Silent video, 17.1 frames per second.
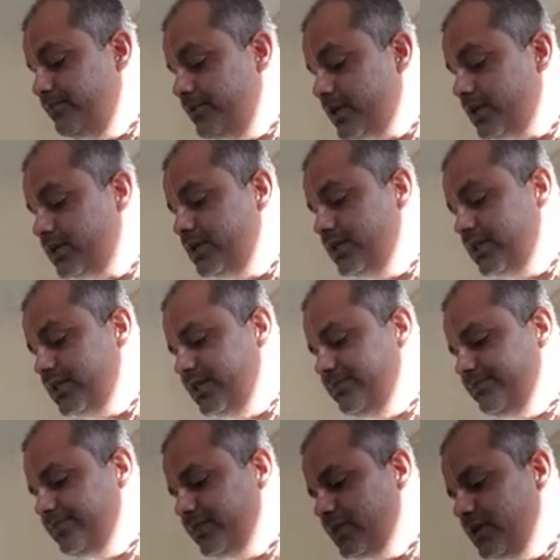Prakriti,
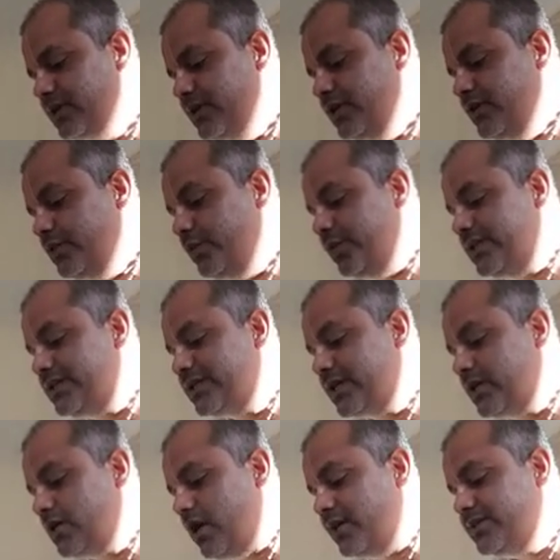which
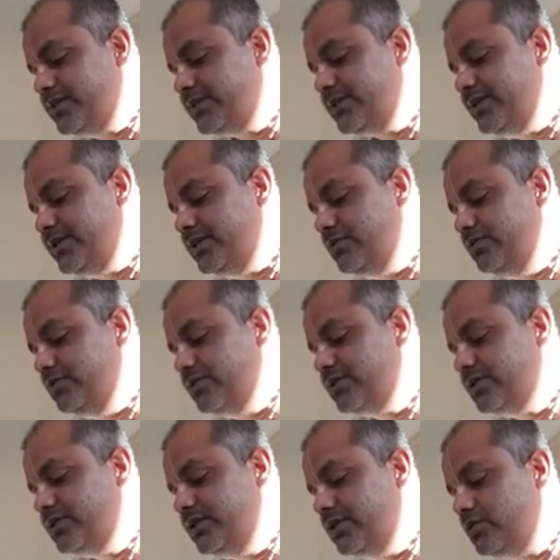
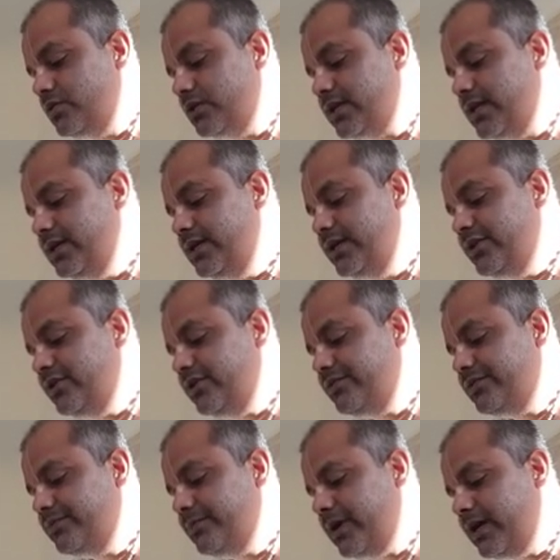constitutes the totality
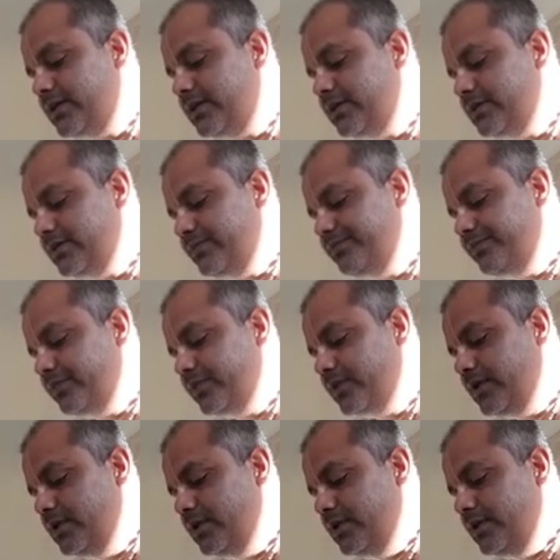of matter.
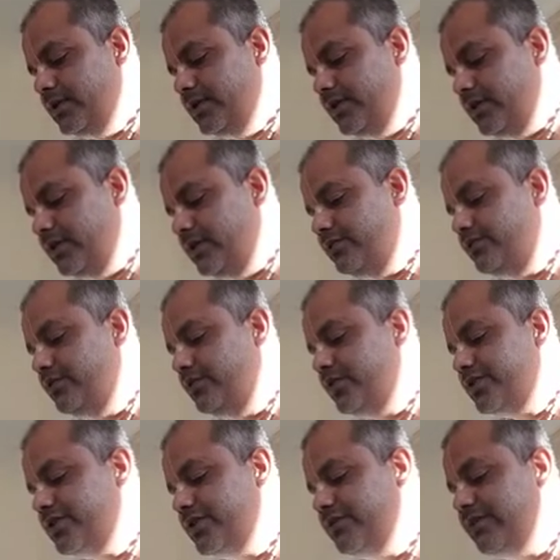
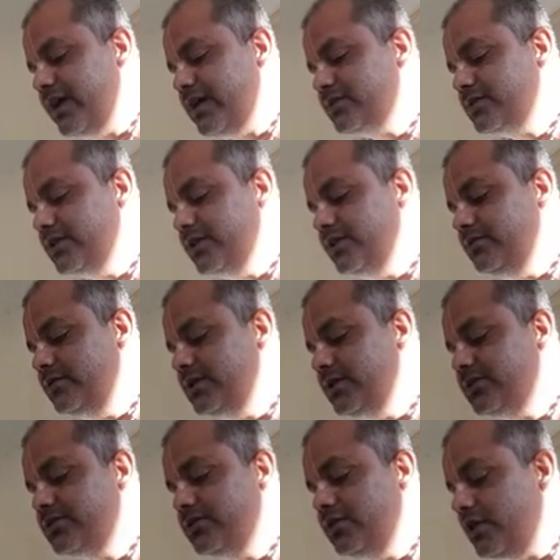Therefore, Sri Vyasadeva
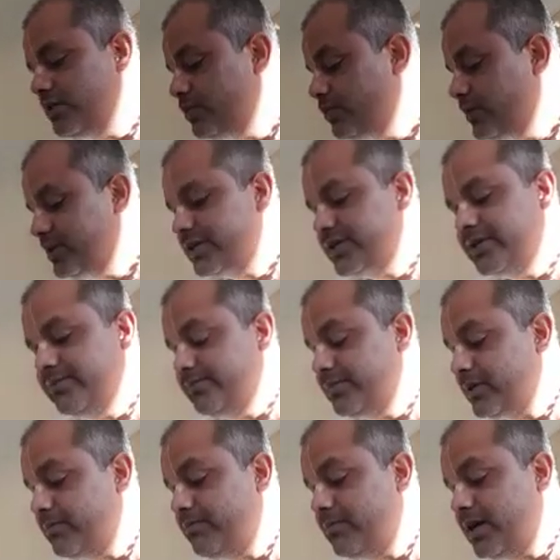does not worship
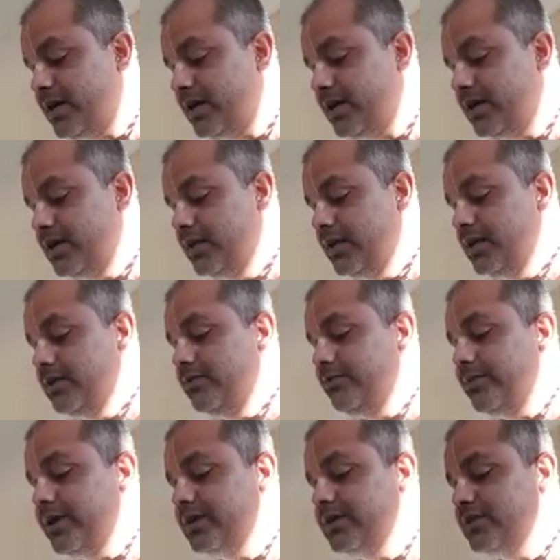Brahma
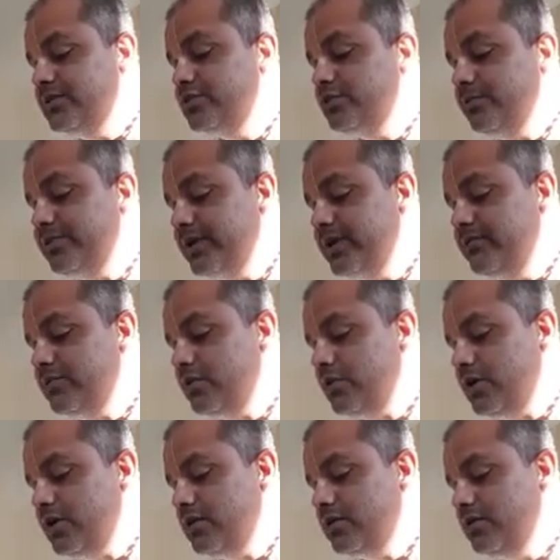but the Supreme
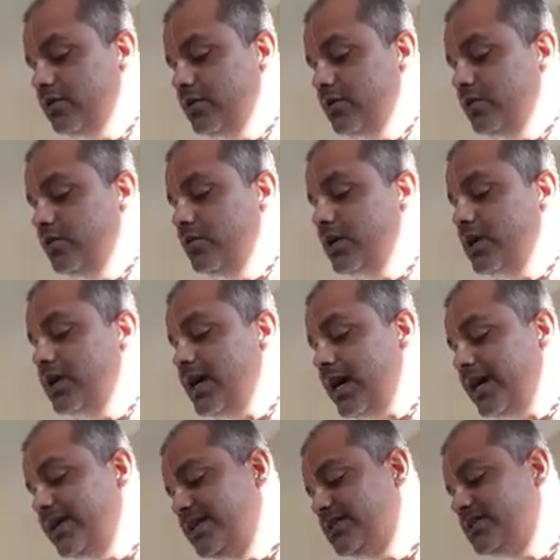Lord who
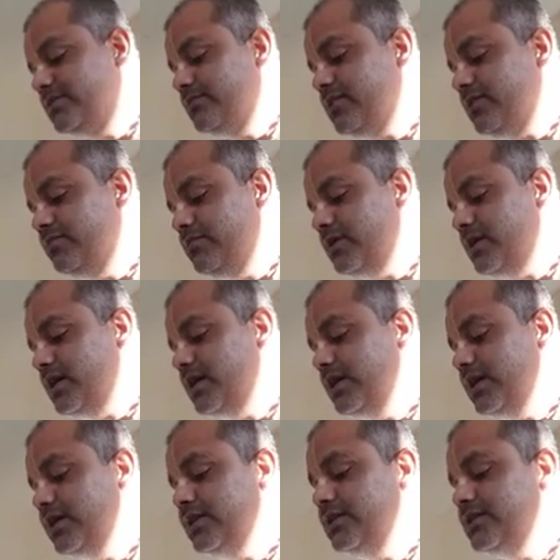guides Brahma
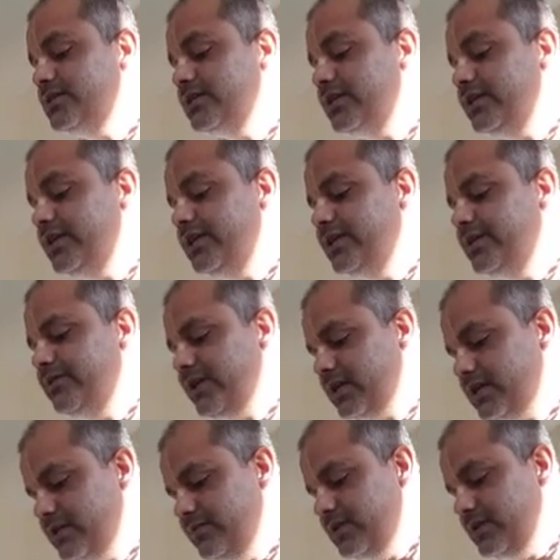in his creative
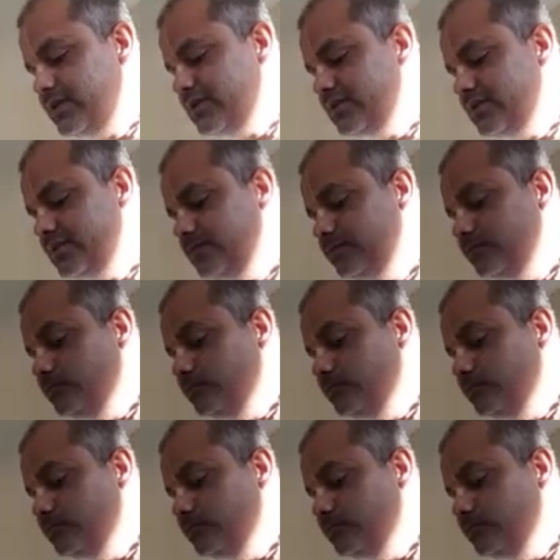activities.